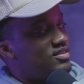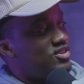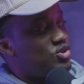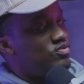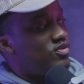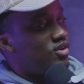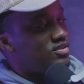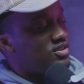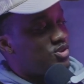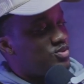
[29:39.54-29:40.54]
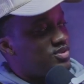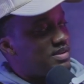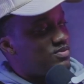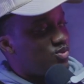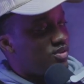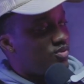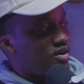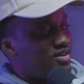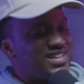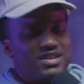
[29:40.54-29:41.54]
Could you fall? Could you sleep for twenty-four hours?
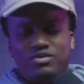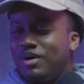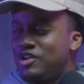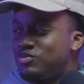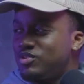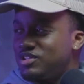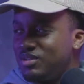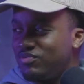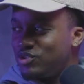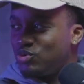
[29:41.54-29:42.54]
Is that even possible to sleep for